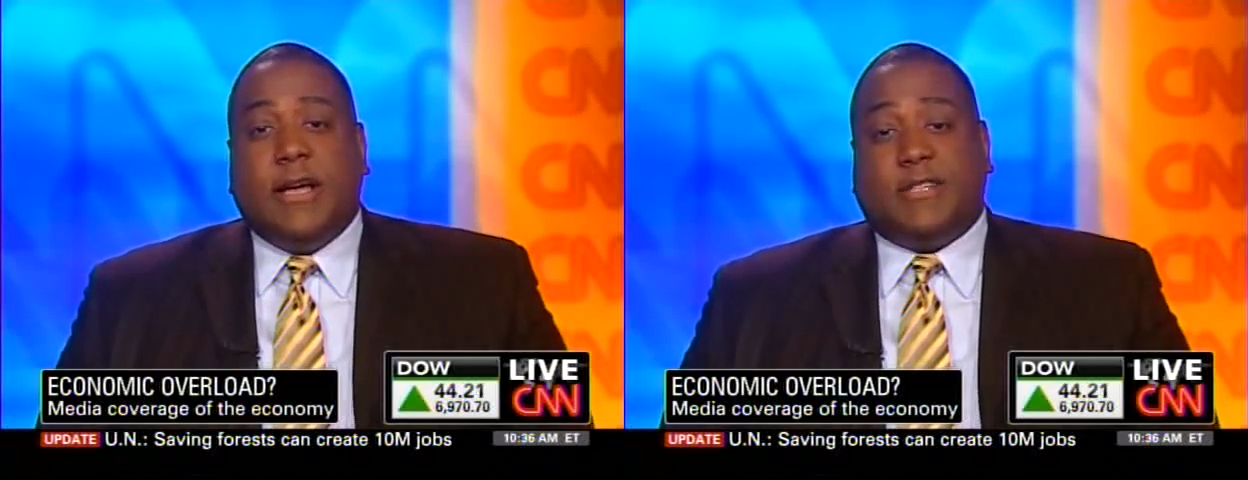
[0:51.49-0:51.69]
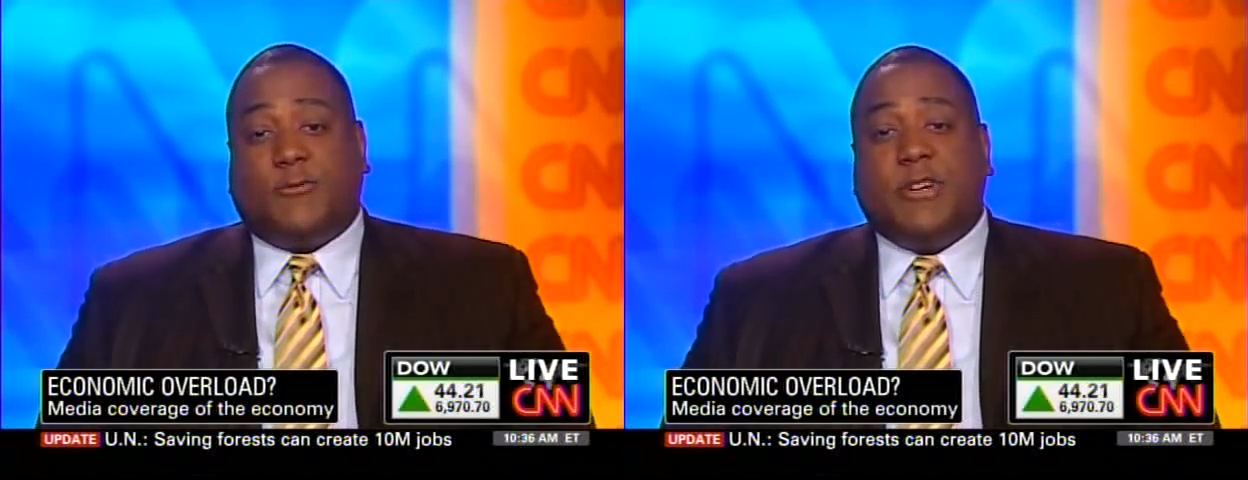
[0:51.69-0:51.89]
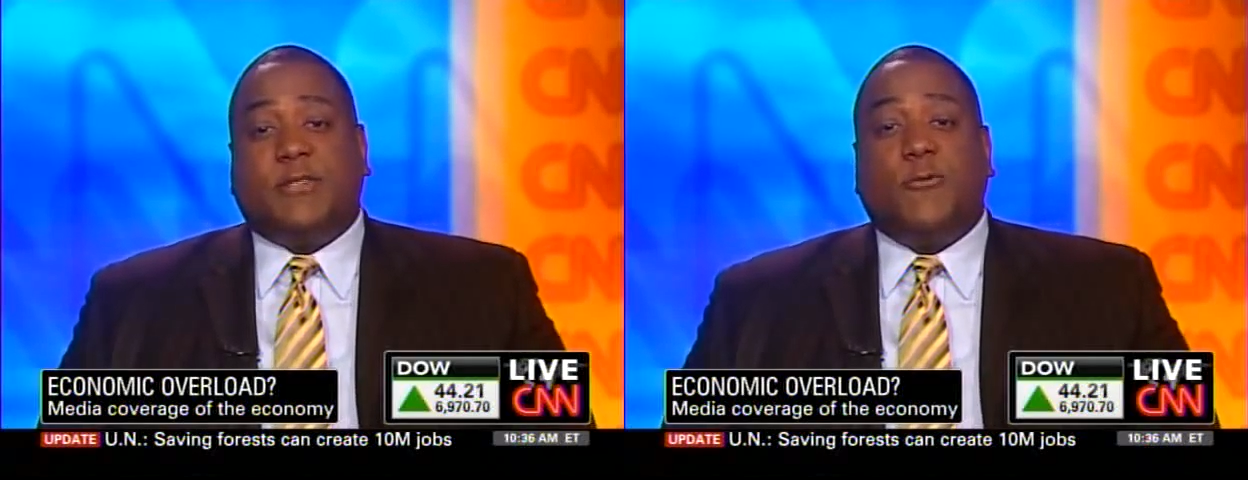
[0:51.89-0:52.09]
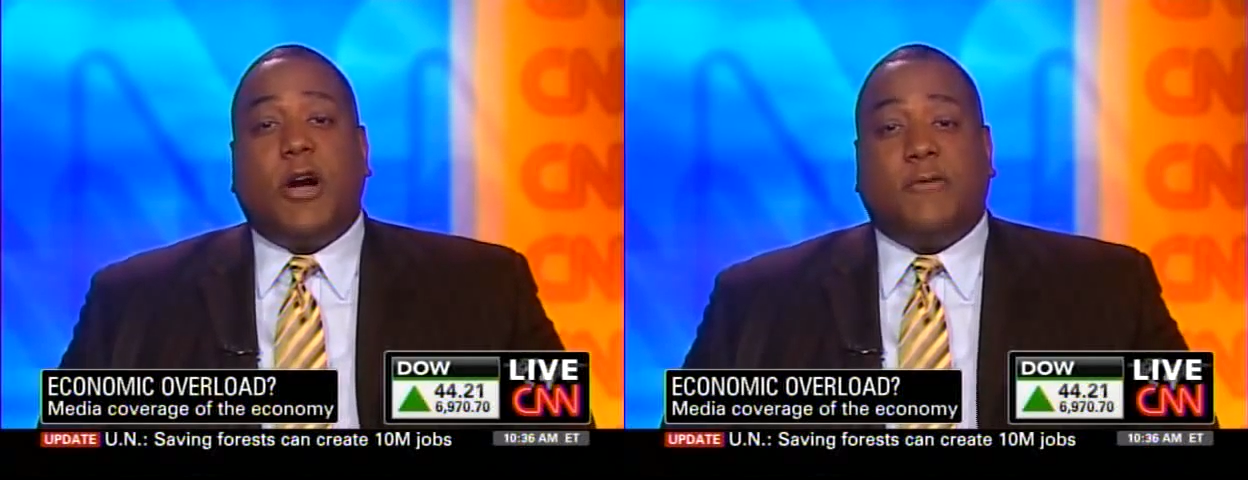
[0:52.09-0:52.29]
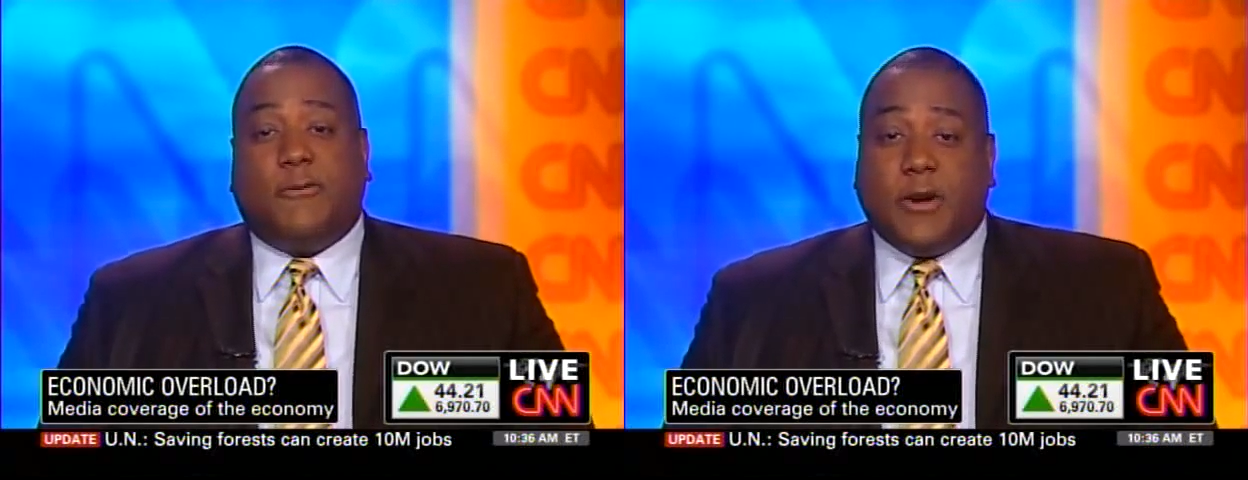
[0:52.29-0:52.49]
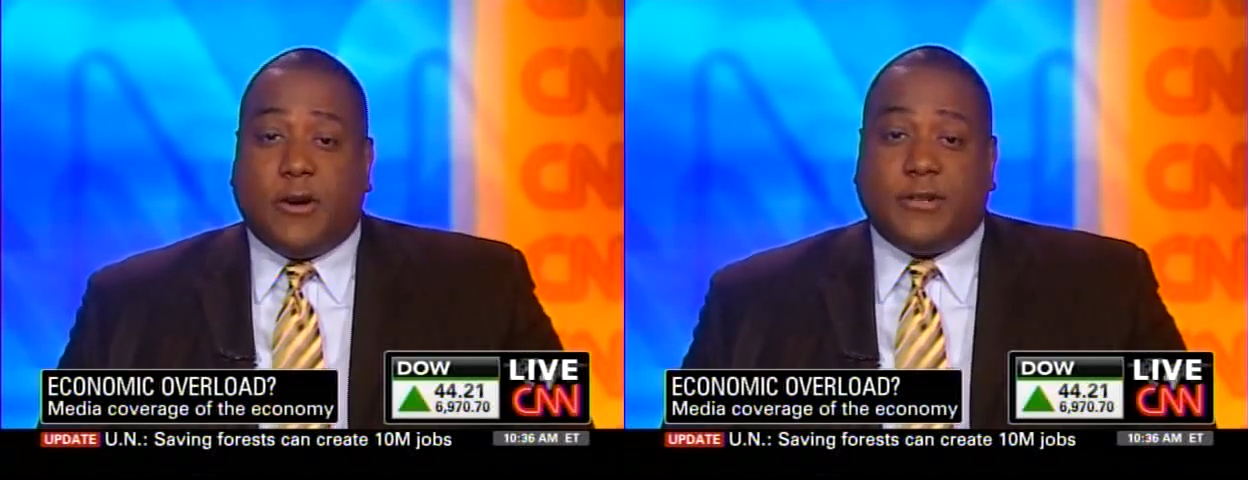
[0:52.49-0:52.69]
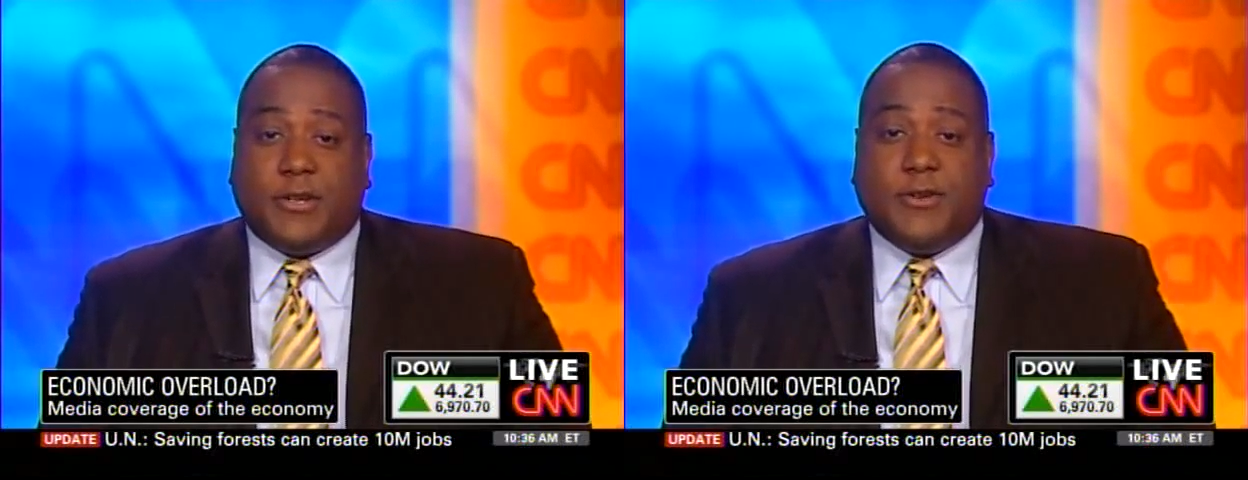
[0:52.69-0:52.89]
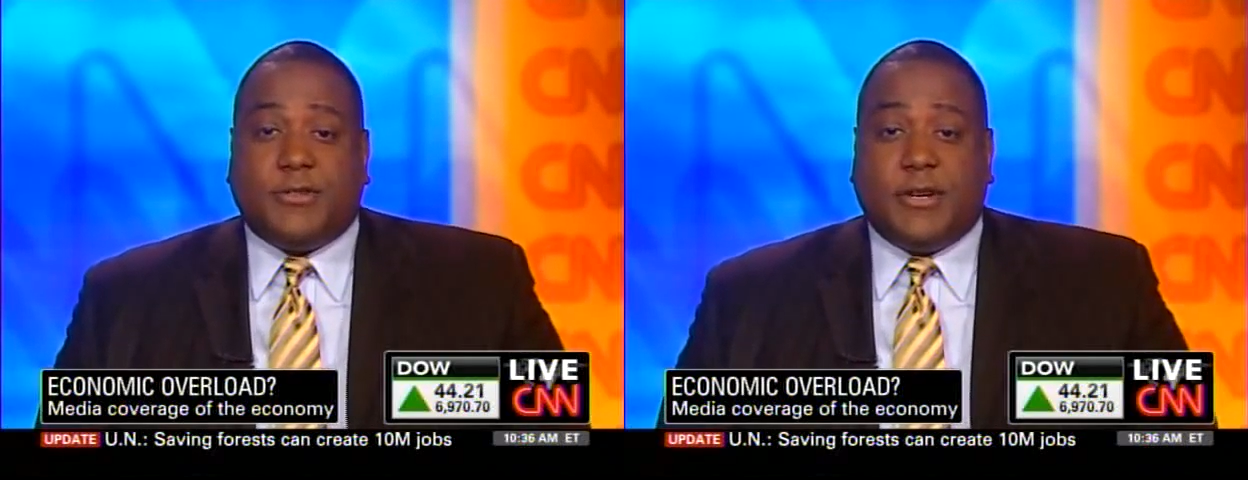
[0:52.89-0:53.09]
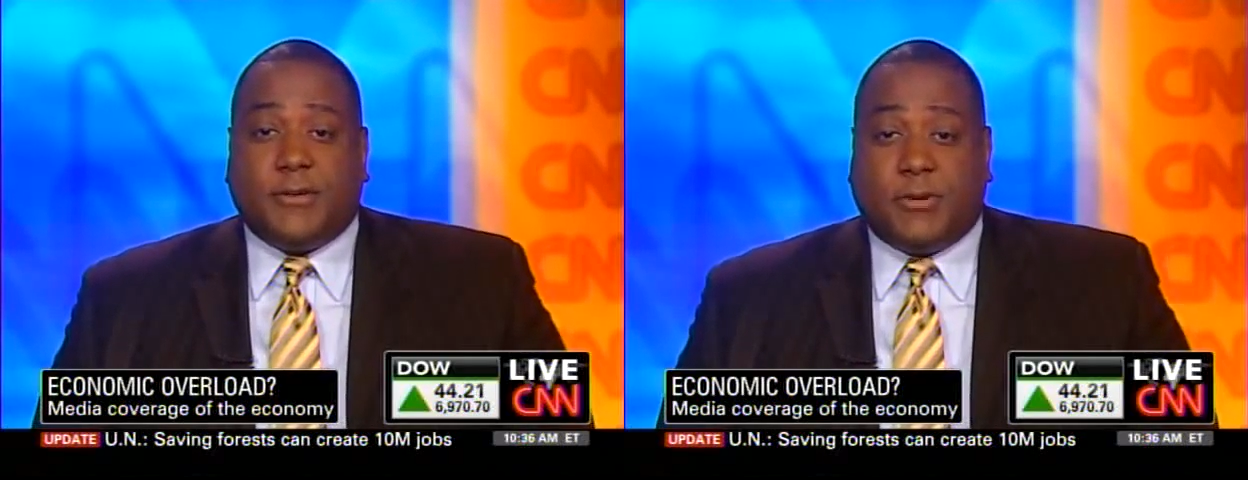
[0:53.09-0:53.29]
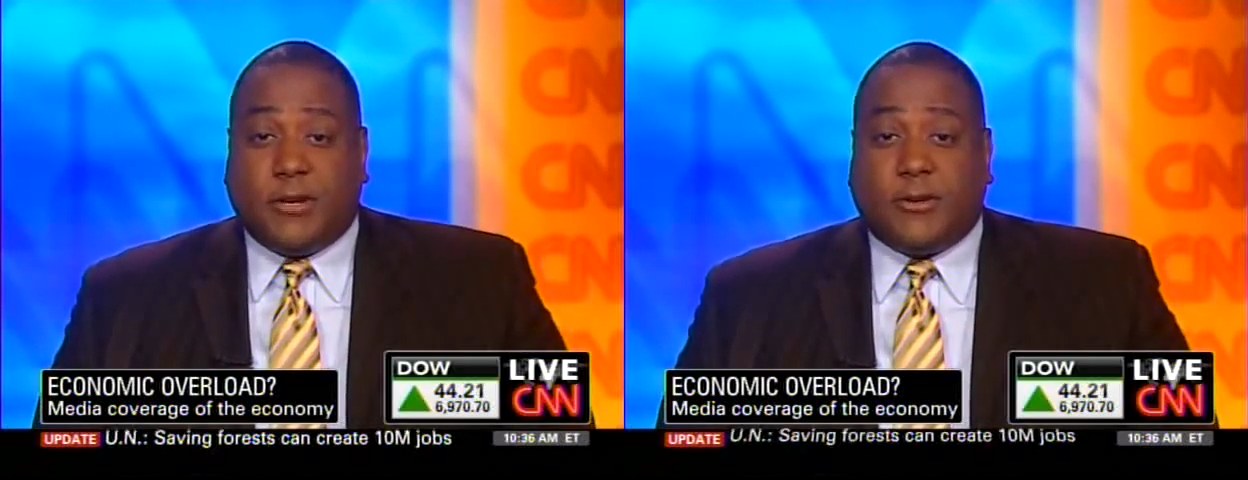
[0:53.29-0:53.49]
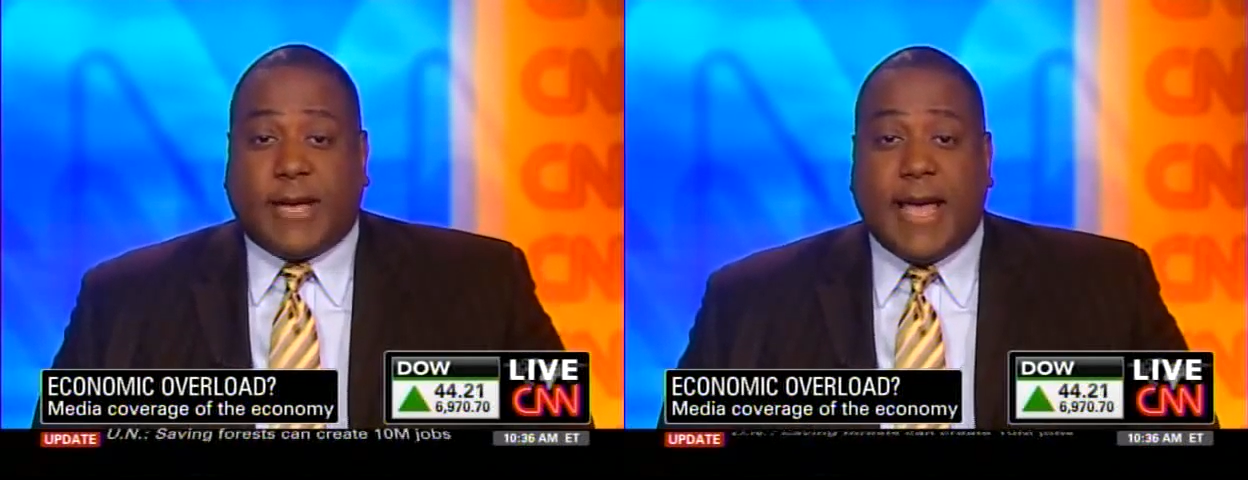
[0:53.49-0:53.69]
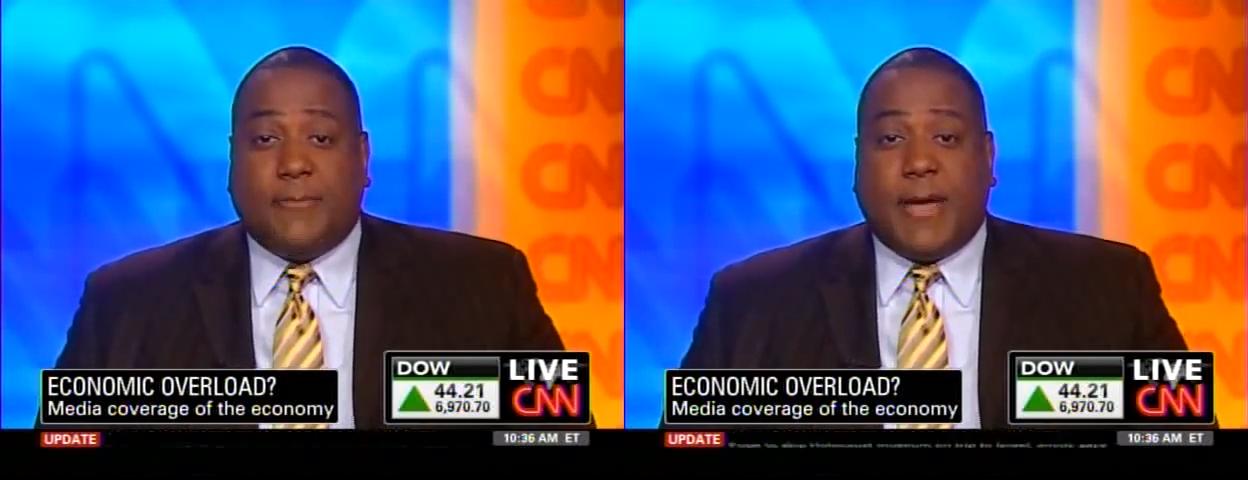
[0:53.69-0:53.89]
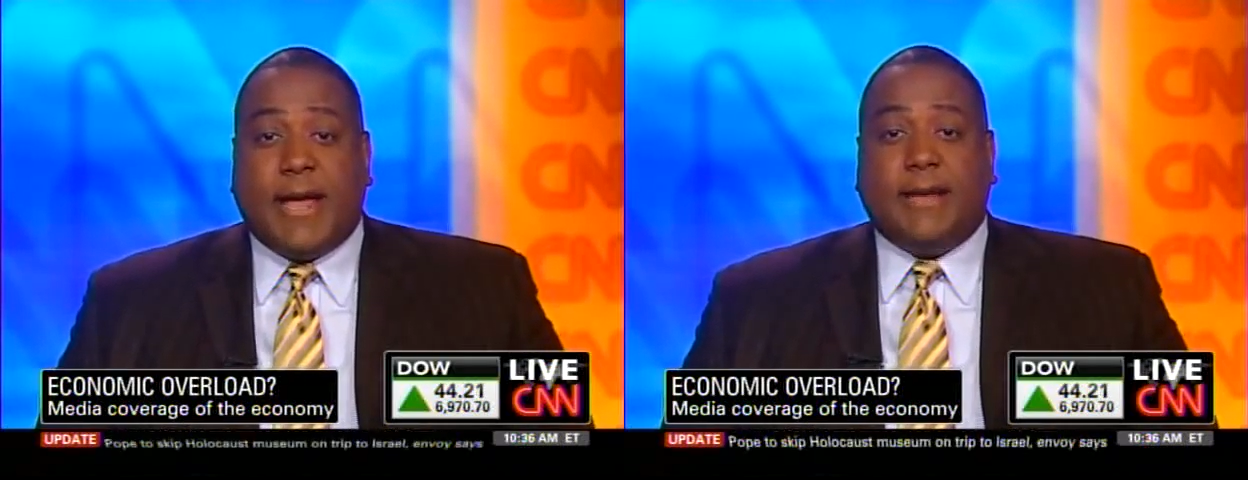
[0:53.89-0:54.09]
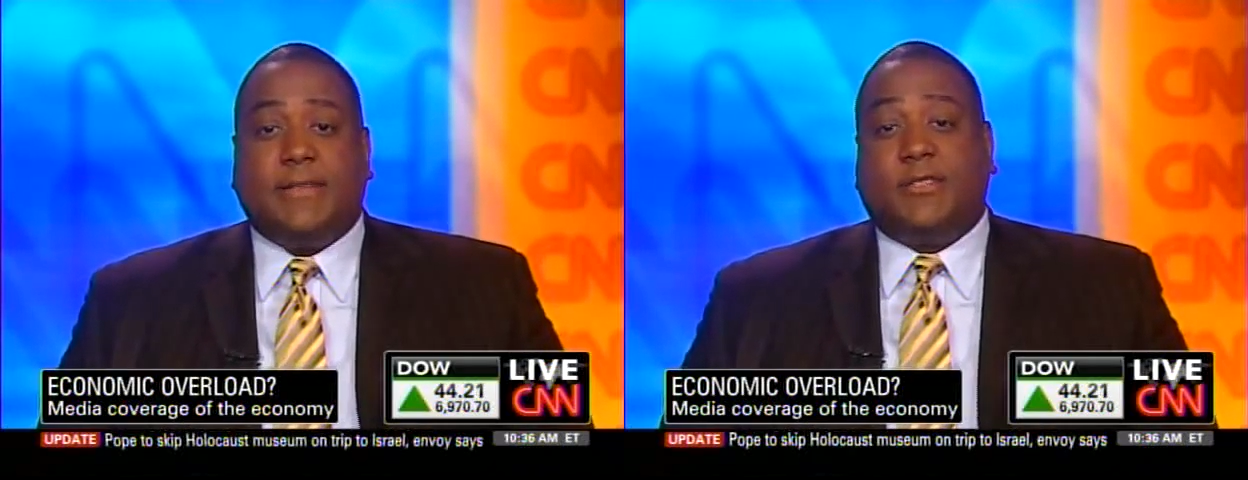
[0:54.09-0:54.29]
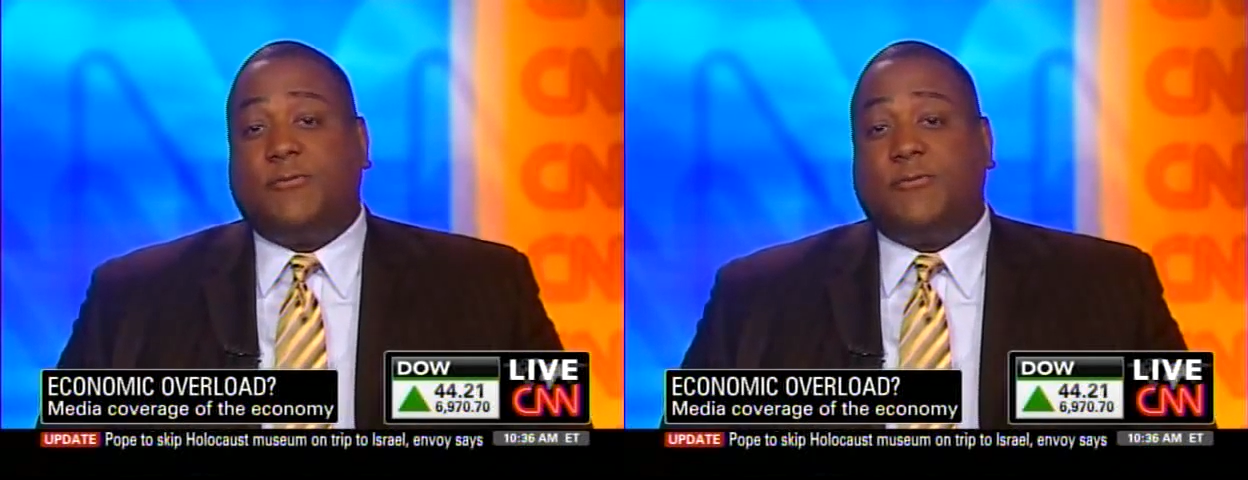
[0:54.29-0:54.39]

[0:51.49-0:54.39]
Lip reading: It's the reason why fear is used in political campaigns.